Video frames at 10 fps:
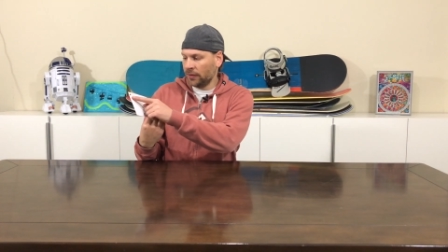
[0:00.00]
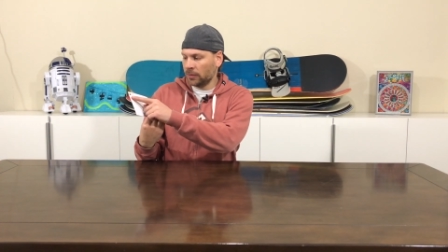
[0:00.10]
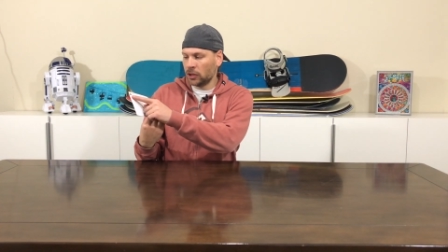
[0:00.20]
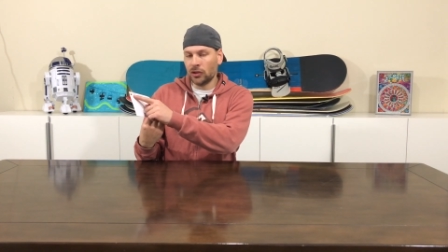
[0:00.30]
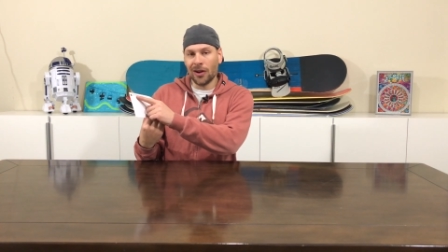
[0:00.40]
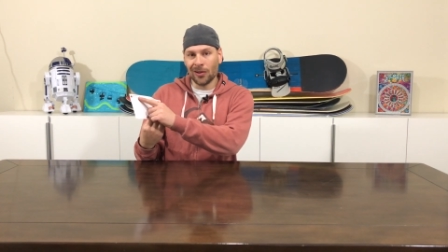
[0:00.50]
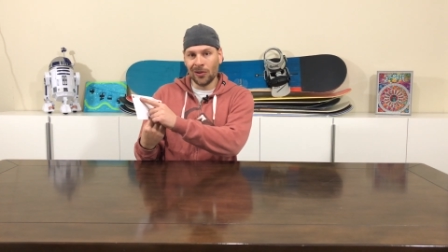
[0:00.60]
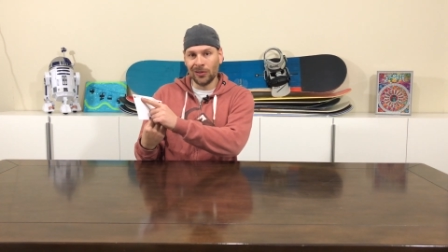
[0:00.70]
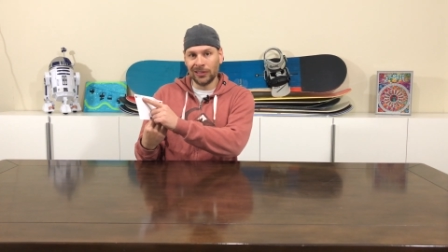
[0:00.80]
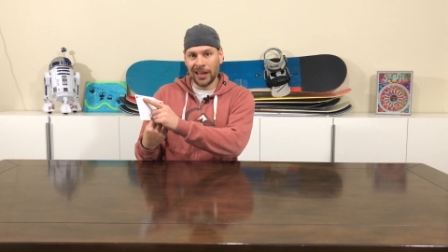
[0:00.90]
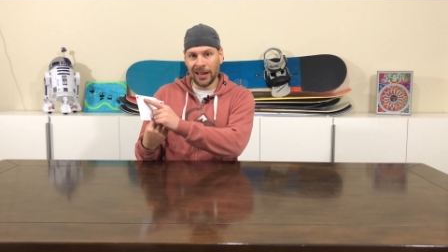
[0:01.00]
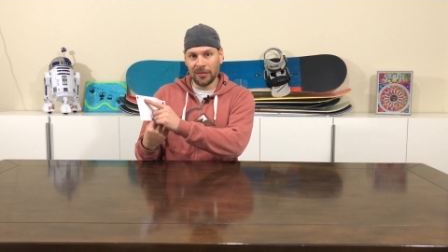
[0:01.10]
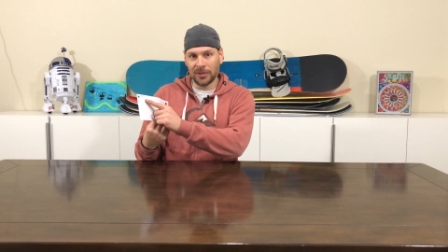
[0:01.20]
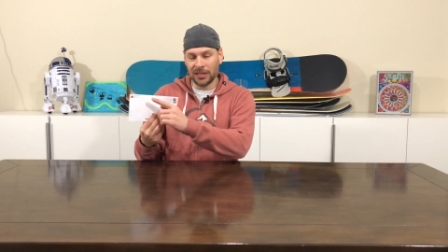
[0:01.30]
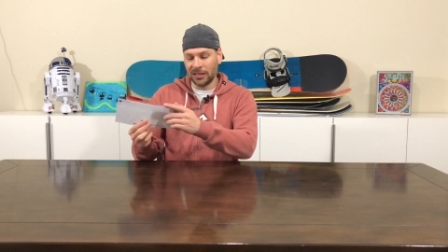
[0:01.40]
from Stronghold
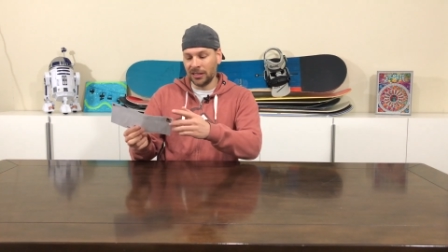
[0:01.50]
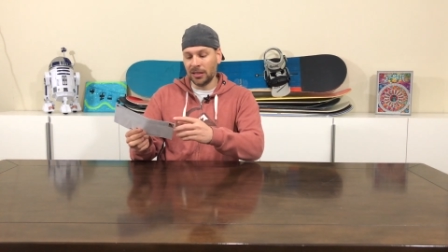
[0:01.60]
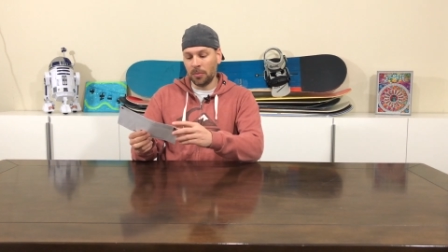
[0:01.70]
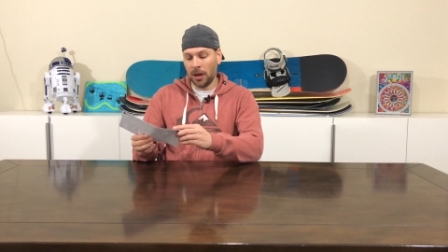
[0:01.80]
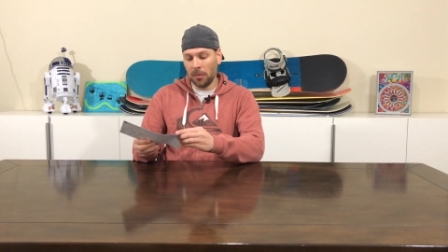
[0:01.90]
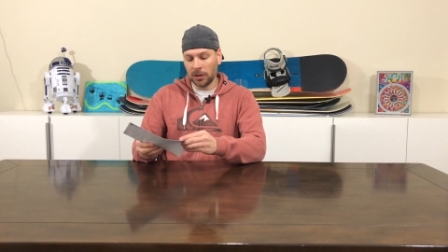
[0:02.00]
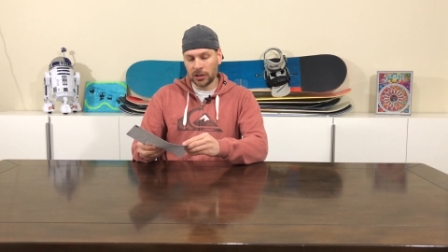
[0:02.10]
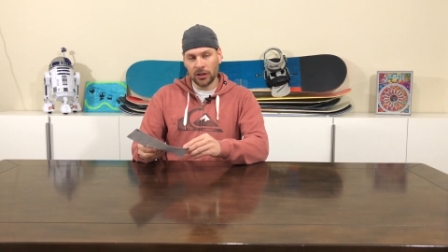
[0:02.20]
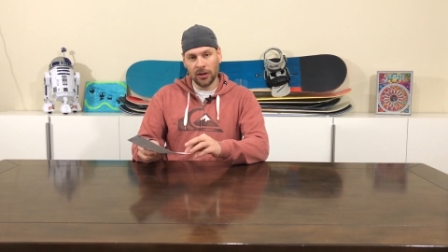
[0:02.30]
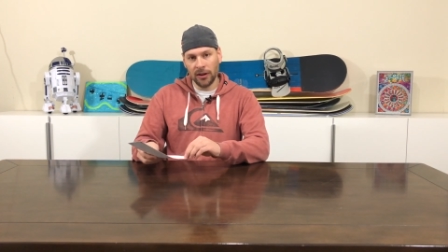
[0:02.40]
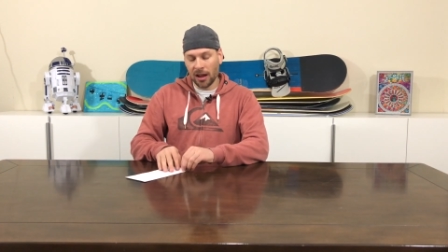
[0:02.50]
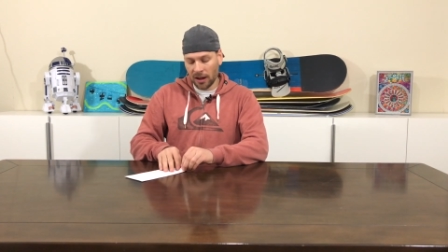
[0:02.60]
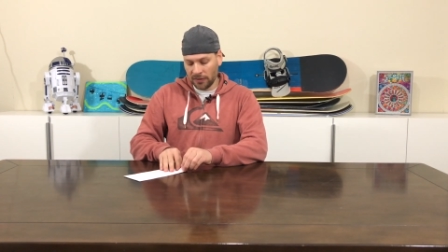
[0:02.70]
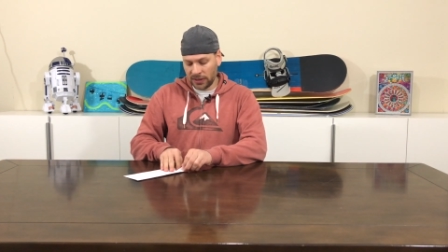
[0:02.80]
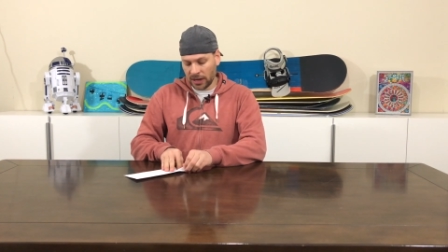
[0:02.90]
Games. This is the publisher
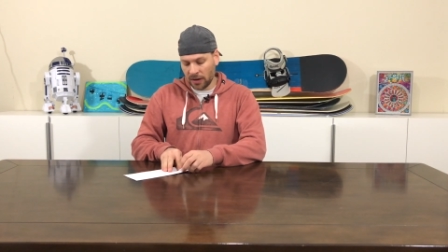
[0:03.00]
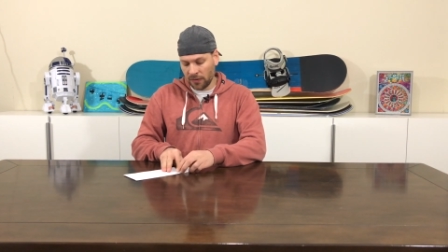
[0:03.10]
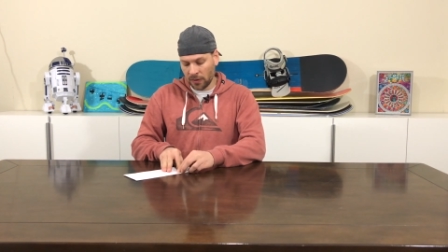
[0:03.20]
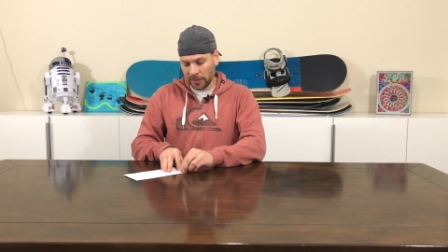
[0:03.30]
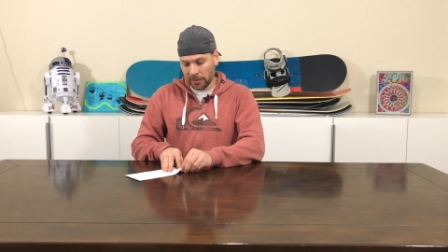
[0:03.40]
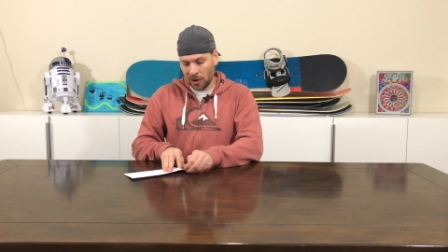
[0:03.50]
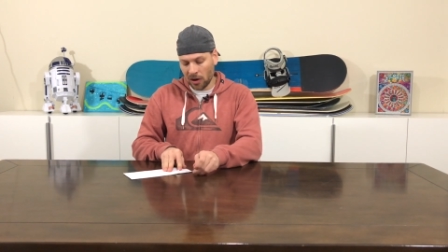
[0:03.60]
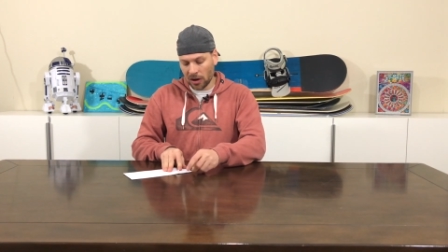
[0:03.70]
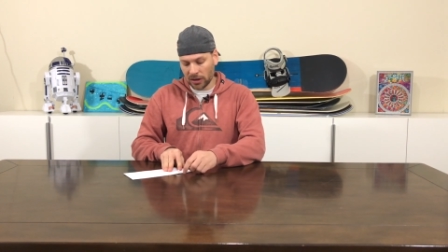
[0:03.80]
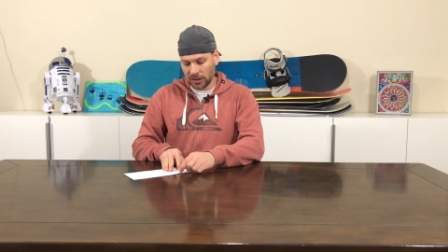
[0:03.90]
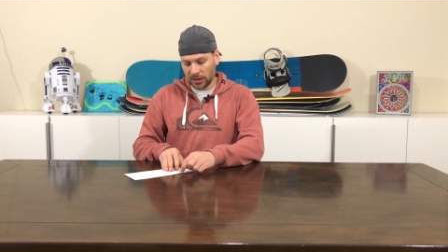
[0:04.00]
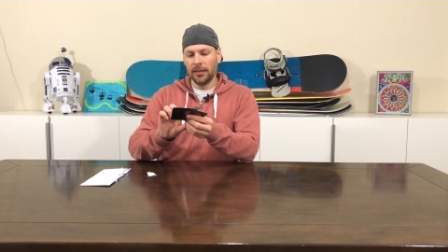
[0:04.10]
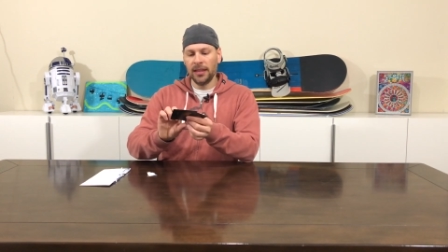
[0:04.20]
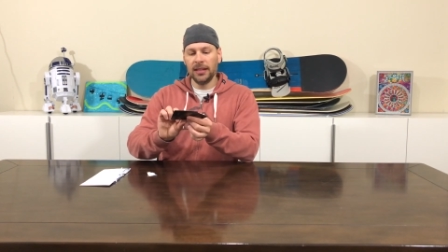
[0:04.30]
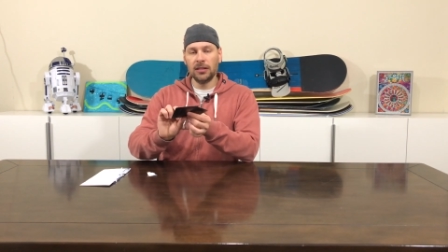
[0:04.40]
of Terraforming Mars.
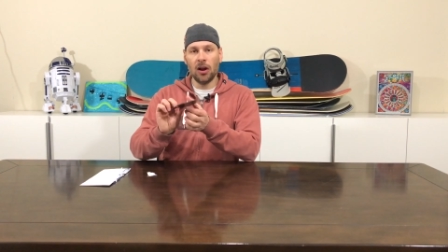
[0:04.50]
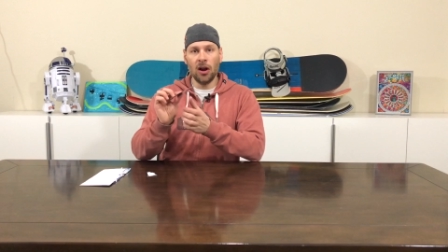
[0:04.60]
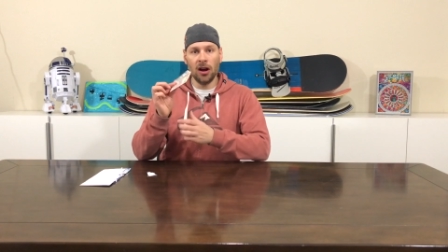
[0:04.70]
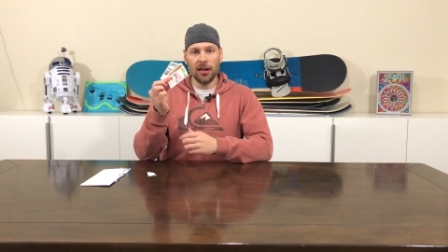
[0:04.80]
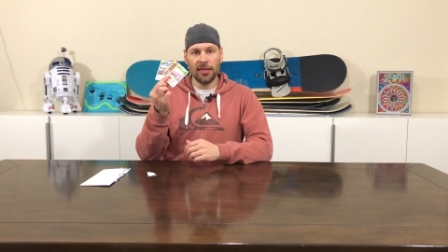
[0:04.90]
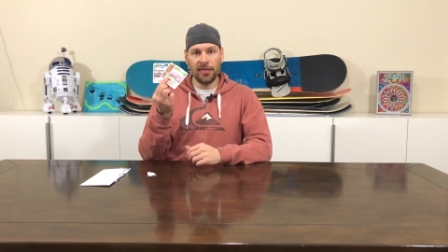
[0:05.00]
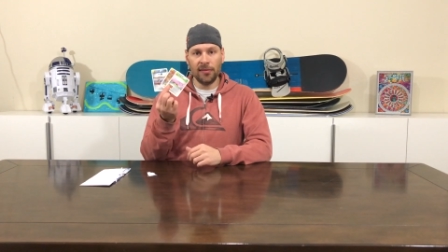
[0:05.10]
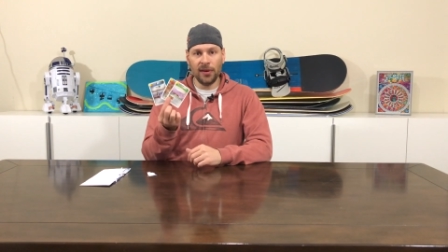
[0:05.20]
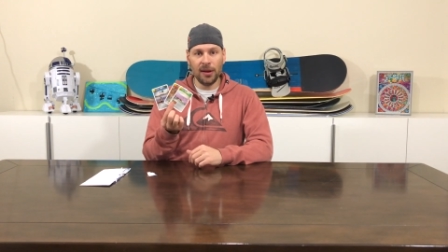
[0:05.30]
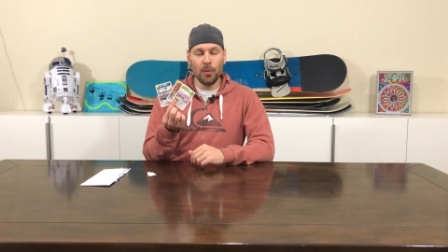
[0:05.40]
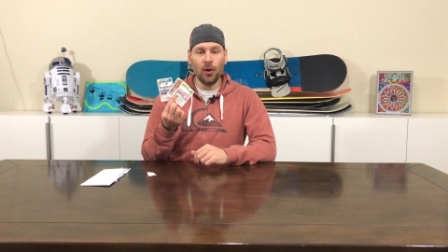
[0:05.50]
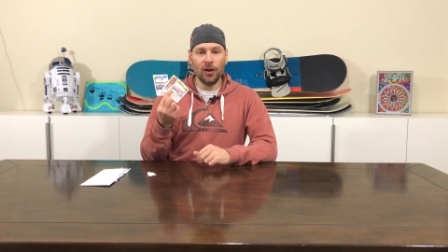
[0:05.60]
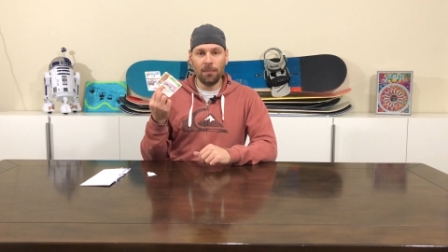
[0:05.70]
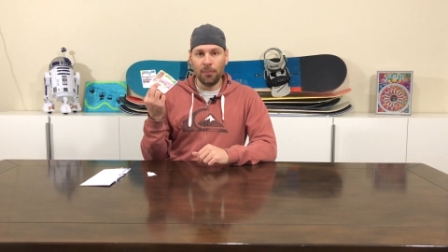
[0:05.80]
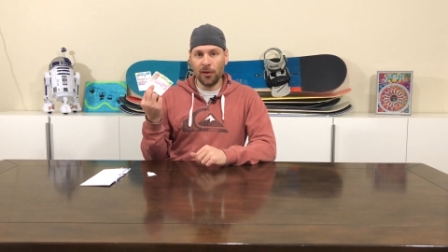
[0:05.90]
These are three
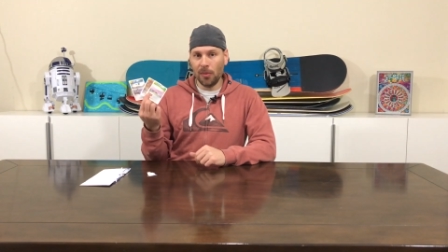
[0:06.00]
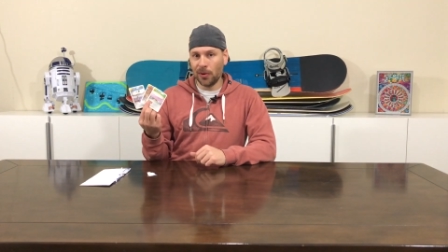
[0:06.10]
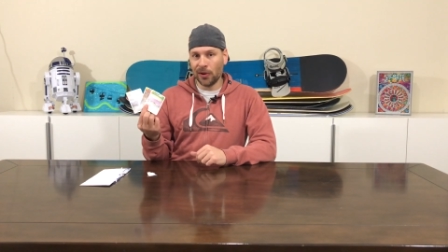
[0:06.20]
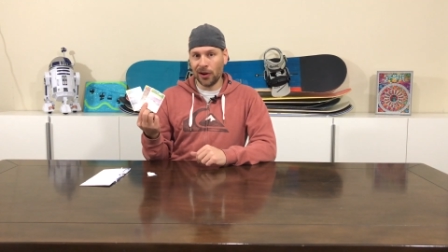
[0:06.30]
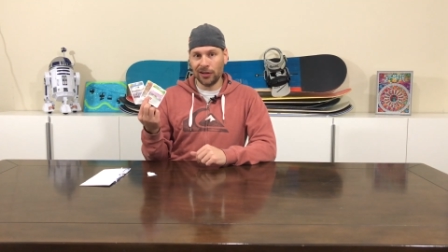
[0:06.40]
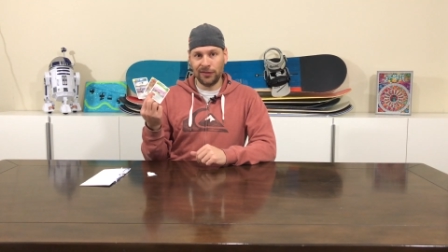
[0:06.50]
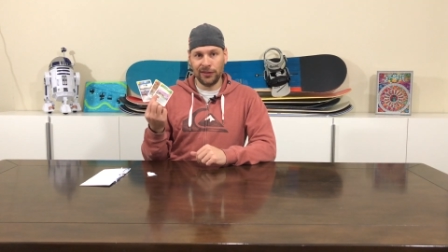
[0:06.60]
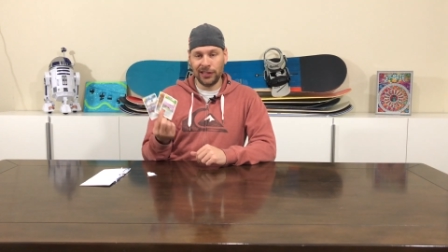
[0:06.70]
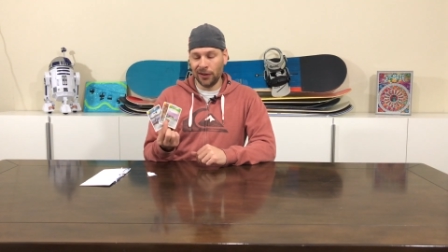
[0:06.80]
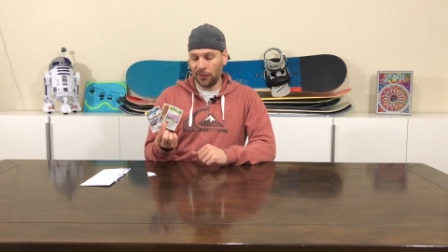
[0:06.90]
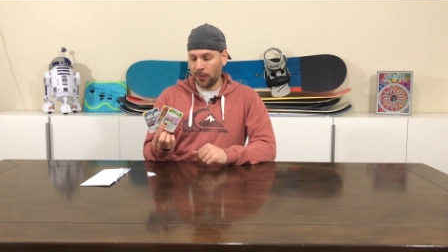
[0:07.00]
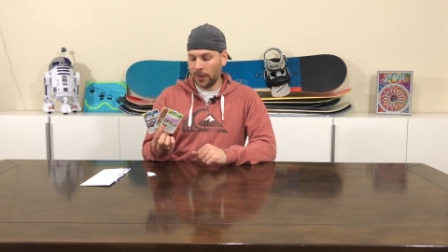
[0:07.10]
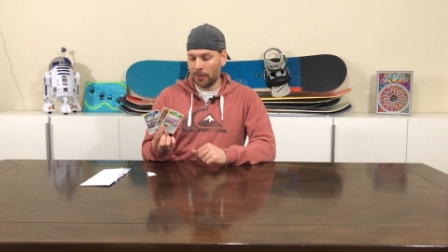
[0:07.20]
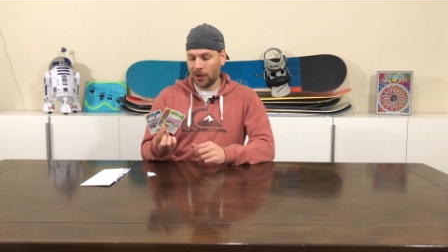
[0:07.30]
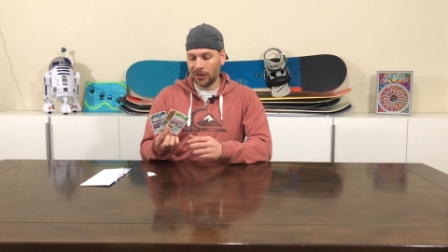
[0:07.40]
more promo cards for
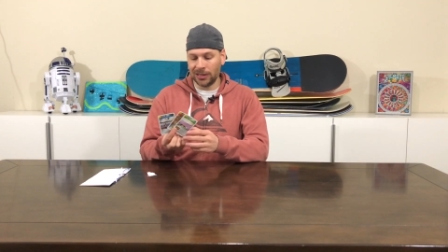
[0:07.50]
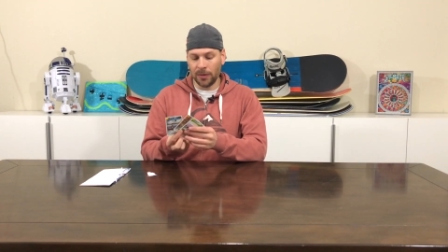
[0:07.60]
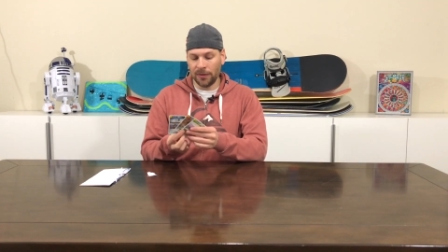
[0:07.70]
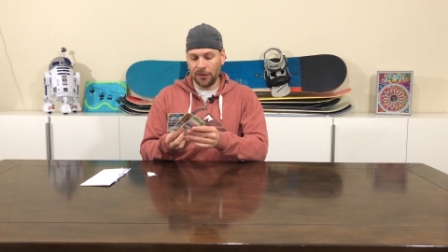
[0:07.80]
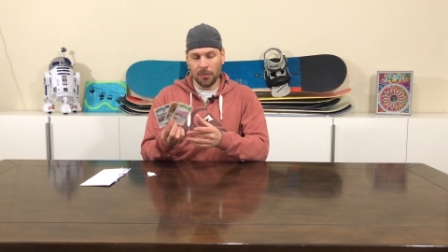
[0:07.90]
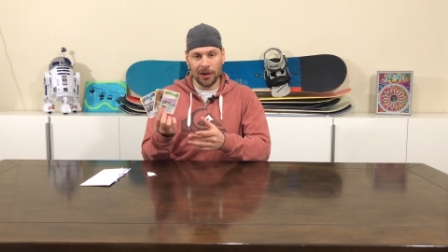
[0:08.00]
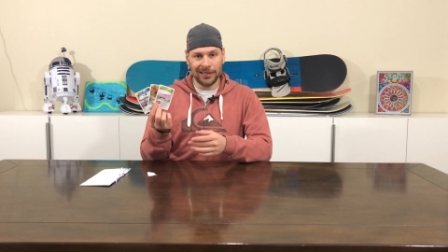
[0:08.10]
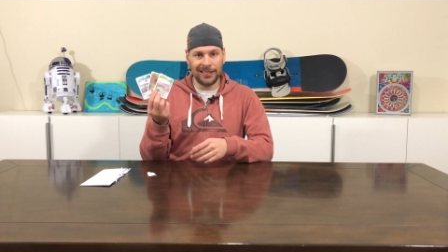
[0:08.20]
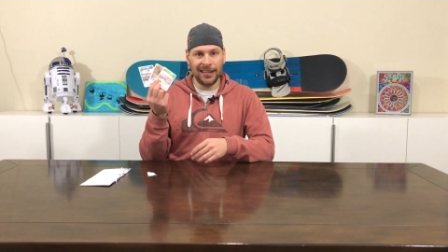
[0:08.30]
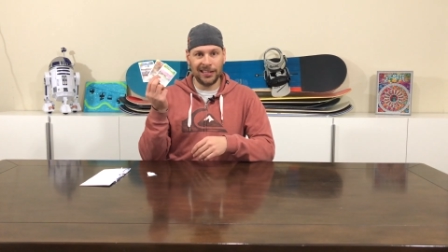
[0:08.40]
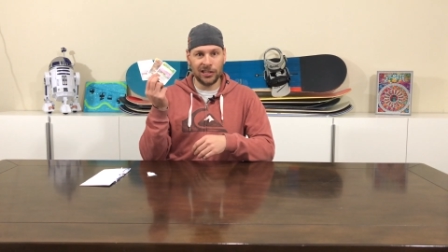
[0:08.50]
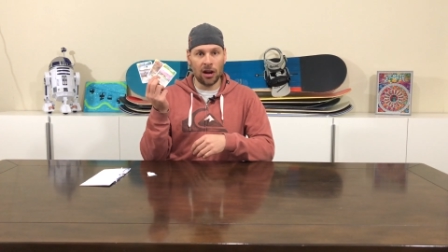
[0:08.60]
Terraforming Mars. They were a few bucks each